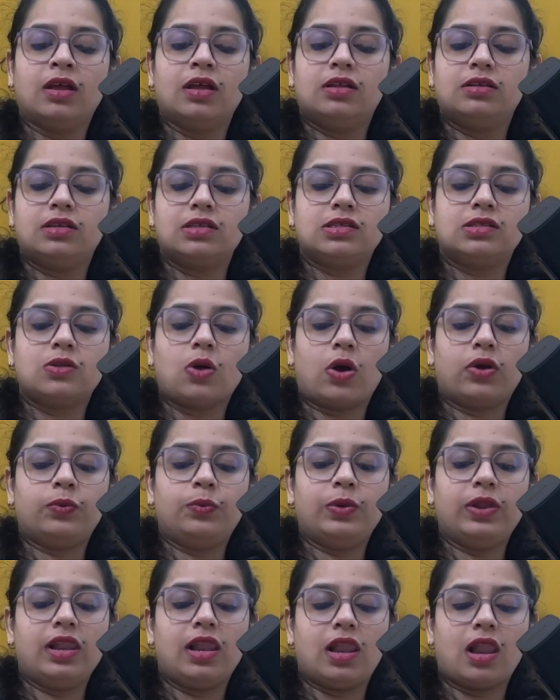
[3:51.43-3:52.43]
does not
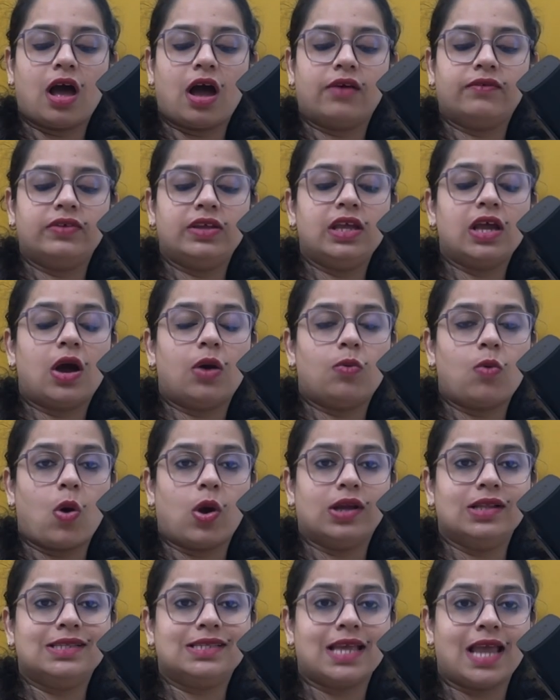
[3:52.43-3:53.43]
win love, he
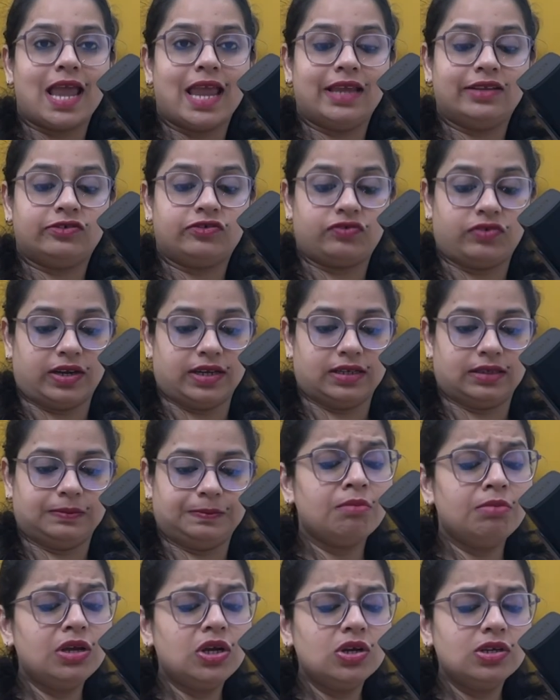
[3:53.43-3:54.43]
avoids hatred,
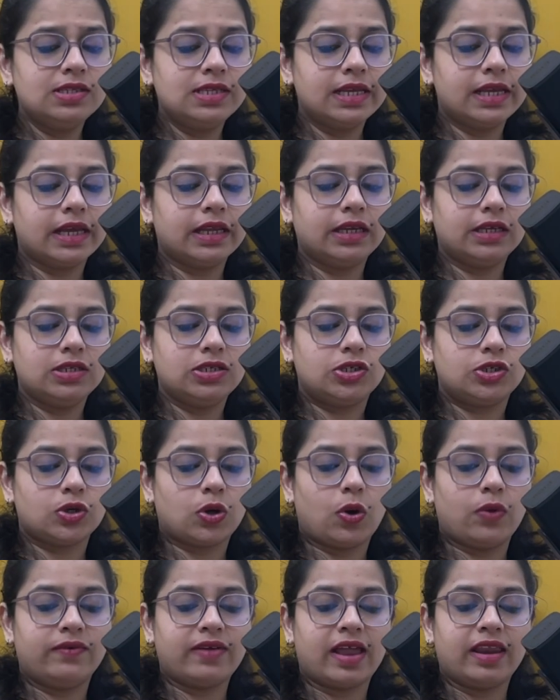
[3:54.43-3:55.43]
because he can
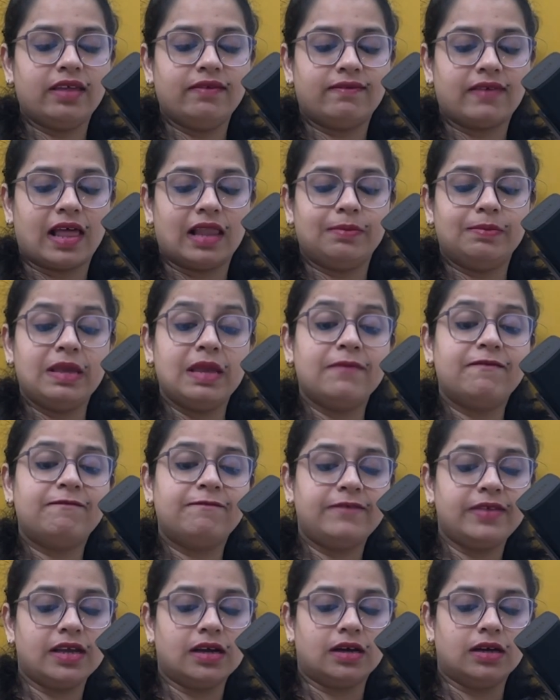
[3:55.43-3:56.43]
endure very well being
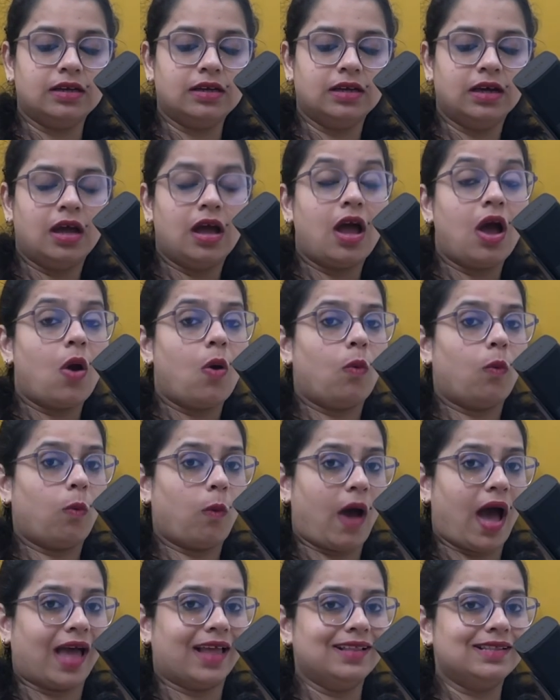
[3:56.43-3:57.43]
feared
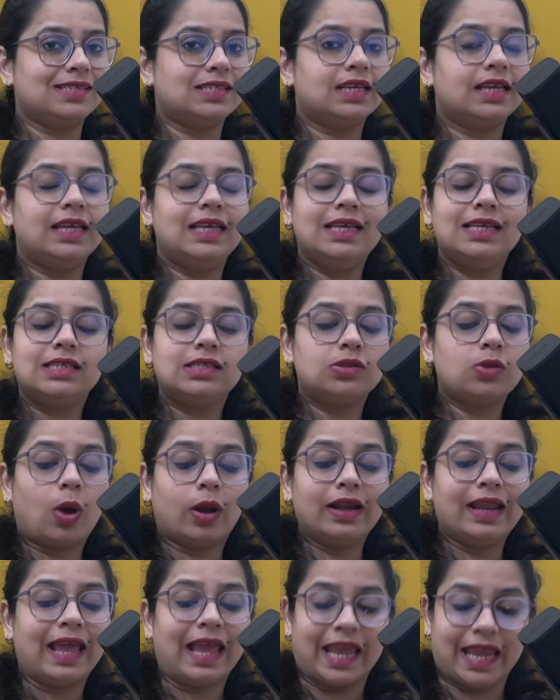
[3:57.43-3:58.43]
whilst he is
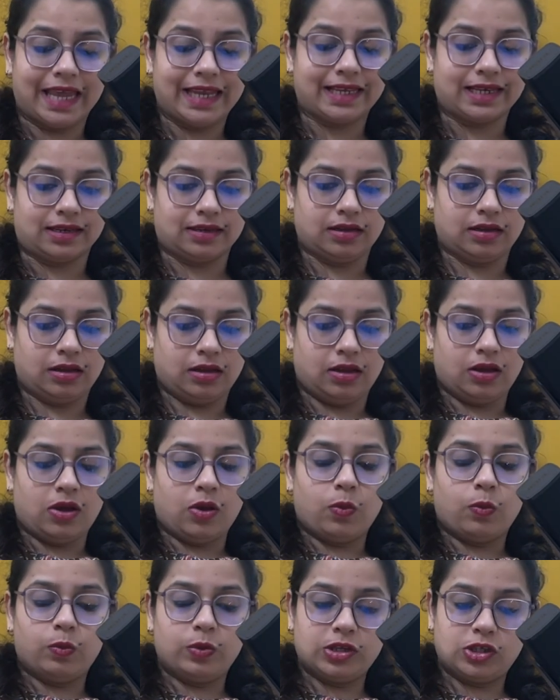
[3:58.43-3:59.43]
not hated,
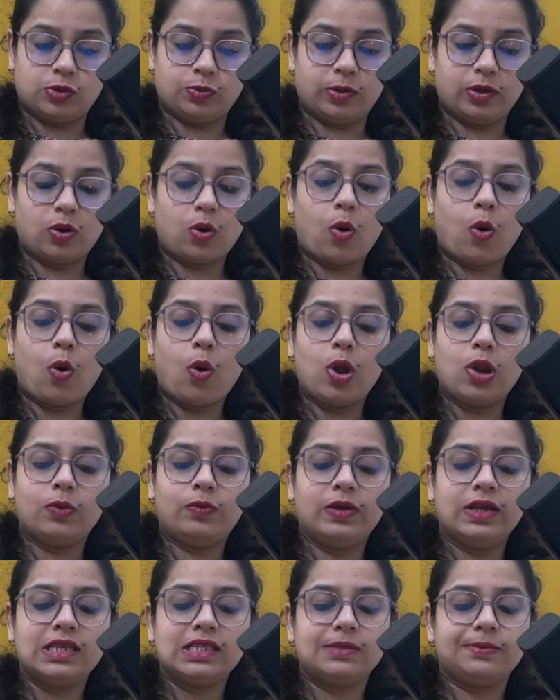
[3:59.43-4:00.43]
which will
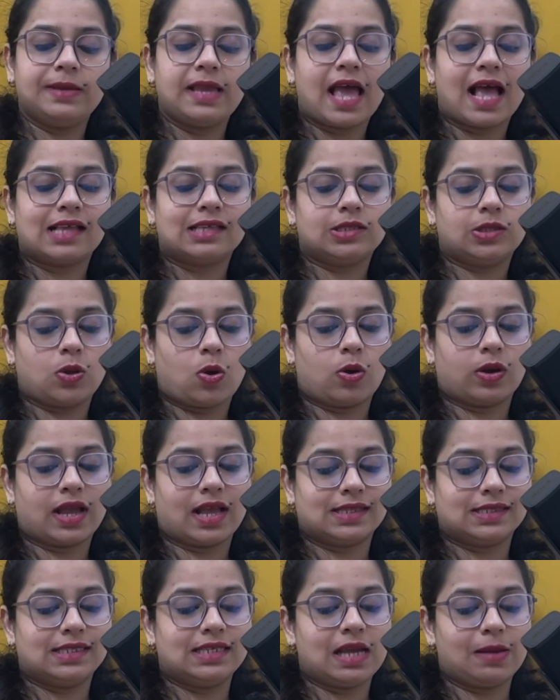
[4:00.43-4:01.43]
always be as long
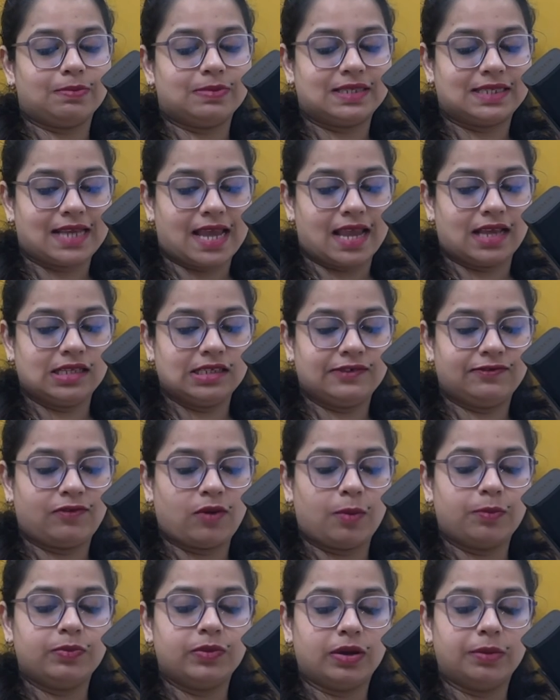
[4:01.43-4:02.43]
as he abstains
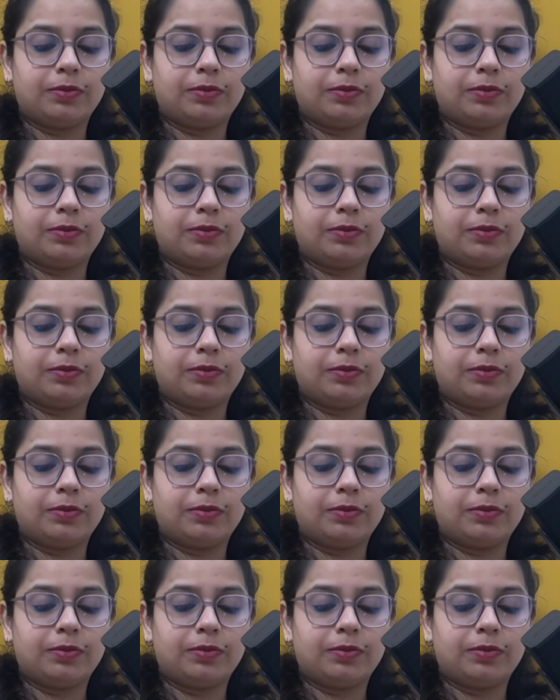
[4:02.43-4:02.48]
from the